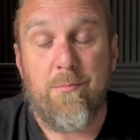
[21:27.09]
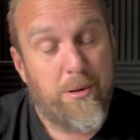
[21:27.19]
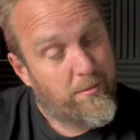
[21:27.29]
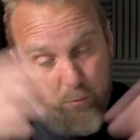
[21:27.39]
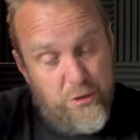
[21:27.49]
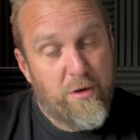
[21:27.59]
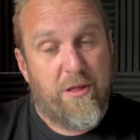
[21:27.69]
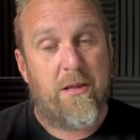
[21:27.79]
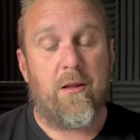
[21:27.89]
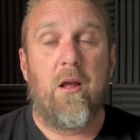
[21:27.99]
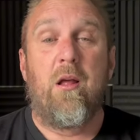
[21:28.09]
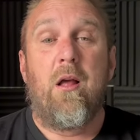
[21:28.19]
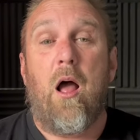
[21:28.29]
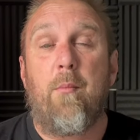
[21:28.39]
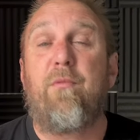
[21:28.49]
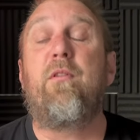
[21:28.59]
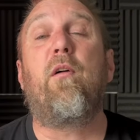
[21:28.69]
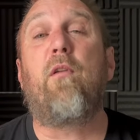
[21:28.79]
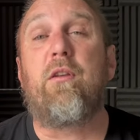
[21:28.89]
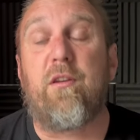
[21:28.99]
But what do you think? If you
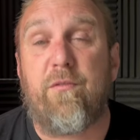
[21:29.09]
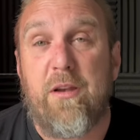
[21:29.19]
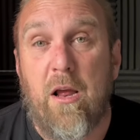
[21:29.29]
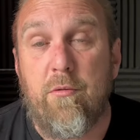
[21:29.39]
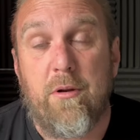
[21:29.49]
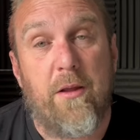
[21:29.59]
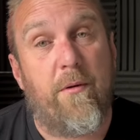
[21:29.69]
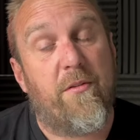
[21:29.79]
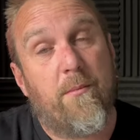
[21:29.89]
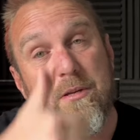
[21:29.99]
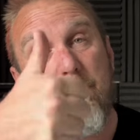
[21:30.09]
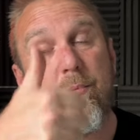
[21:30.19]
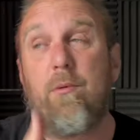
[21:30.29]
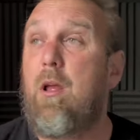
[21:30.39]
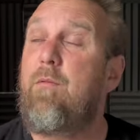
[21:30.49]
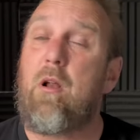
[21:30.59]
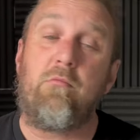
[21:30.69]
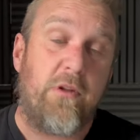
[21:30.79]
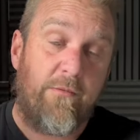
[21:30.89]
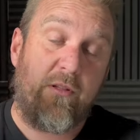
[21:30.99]
don't like this video, give it a thumbs up. If you
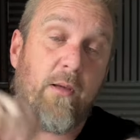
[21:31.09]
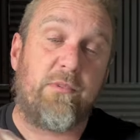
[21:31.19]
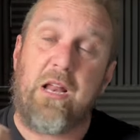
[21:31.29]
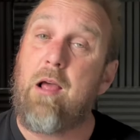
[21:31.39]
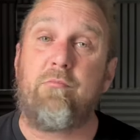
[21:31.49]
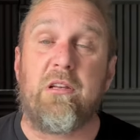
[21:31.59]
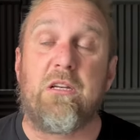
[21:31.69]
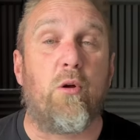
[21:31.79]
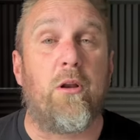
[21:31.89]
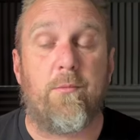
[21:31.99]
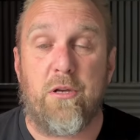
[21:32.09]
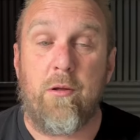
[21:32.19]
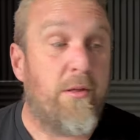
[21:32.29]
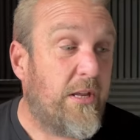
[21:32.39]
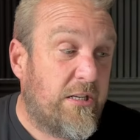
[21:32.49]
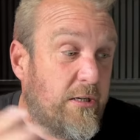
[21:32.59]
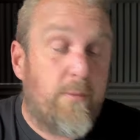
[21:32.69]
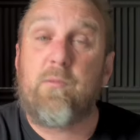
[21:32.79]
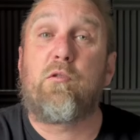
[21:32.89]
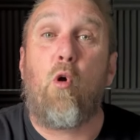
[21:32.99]
don't, give it a thumbs down. That's entirely up to you. There's a
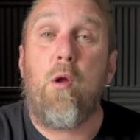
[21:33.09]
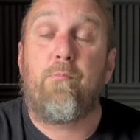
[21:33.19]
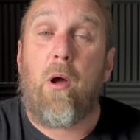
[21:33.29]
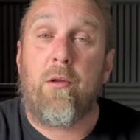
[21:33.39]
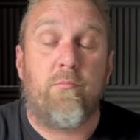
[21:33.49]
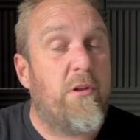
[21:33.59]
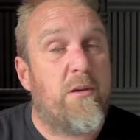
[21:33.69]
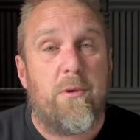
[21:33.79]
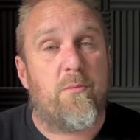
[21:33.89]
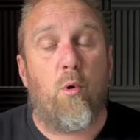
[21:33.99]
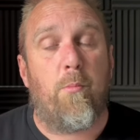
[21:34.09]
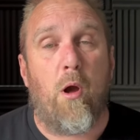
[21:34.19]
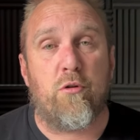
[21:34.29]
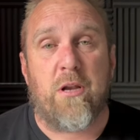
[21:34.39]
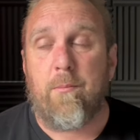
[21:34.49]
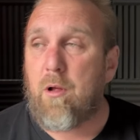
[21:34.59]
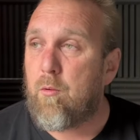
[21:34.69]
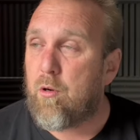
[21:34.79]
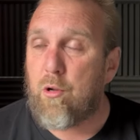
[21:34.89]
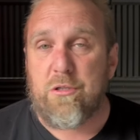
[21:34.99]
subscribe button. There's going to be some more Pearl Jam
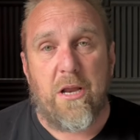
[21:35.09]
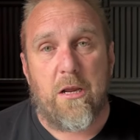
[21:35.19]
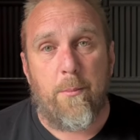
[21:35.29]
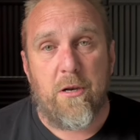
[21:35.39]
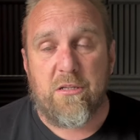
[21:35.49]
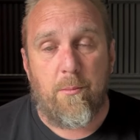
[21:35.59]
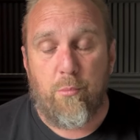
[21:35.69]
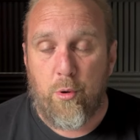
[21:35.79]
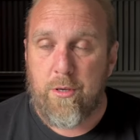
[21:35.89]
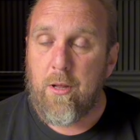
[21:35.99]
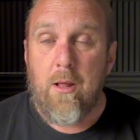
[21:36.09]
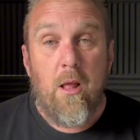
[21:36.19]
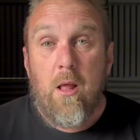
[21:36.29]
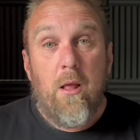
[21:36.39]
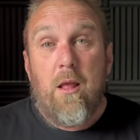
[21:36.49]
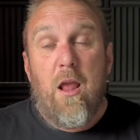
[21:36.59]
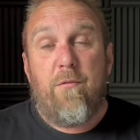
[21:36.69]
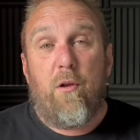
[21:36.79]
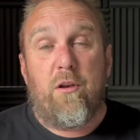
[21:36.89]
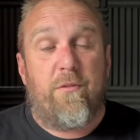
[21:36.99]
content coming at some point. If
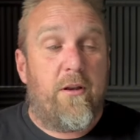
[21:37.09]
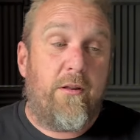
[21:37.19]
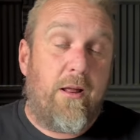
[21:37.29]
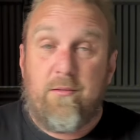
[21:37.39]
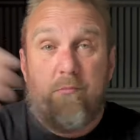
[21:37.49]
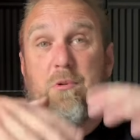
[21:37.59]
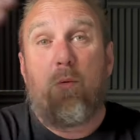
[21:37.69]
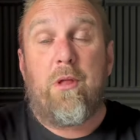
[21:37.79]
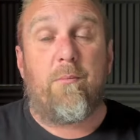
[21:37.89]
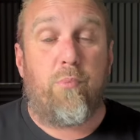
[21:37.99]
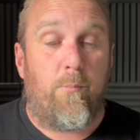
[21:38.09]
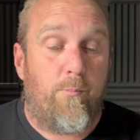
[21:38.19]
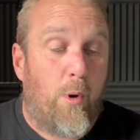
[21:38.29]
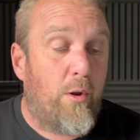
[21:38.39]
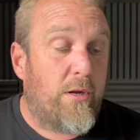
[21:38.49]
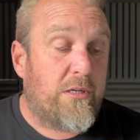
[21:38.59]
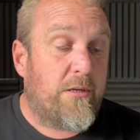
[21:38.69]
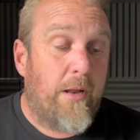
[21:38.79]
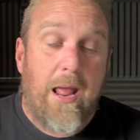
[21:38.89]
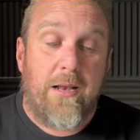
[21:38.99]
you like this video, do all that bollocks.
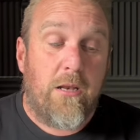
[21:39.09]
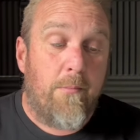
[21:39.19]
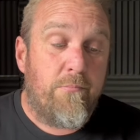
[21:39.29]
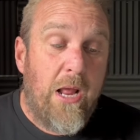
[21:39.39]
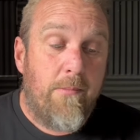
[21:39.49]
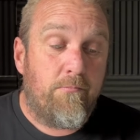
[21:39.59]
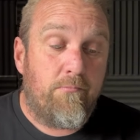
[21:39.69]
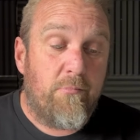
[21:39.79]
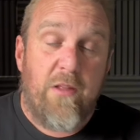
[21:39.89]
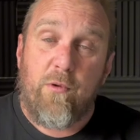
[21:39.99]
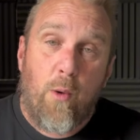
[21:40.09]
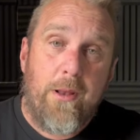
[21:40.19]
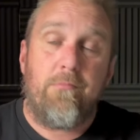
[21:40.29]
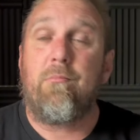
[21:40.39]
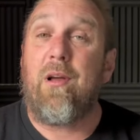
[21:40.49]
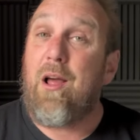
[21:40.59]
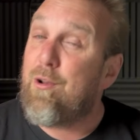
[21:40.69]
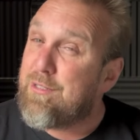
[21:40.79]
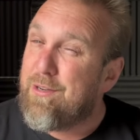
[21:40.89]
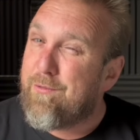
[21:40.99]
And yeah, leave a comment and
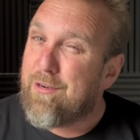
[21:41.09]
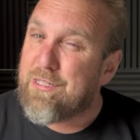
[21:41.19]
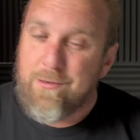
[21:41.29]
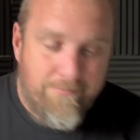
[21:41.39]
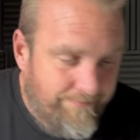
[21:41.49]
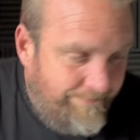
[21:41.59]
I'll see you very soon.